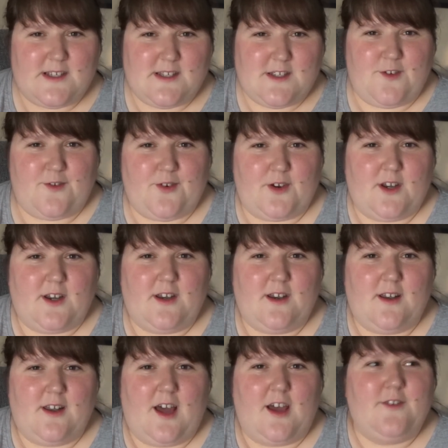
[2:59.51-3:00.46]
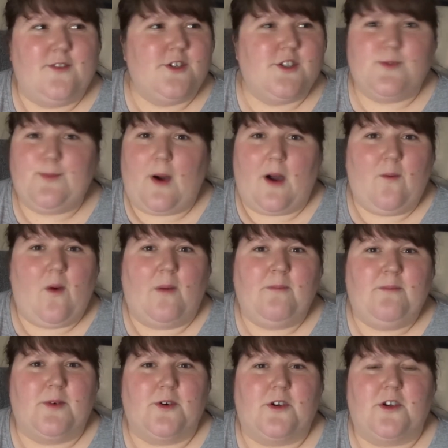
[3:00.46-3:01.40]
different like if you just buy one
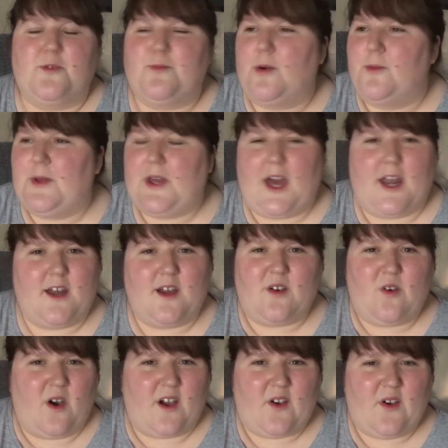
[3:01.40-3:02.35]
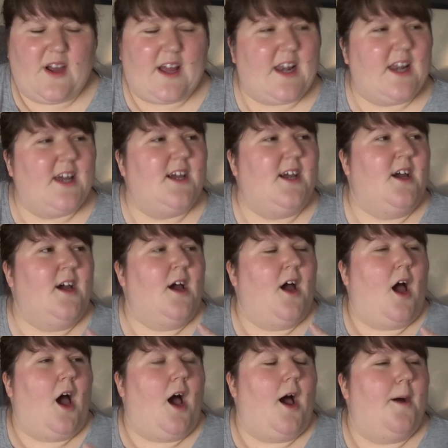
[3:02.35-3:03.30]
book you probably get it quite quickly
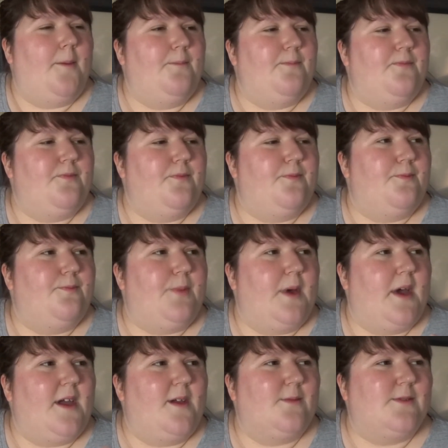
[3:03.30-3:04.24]
um but it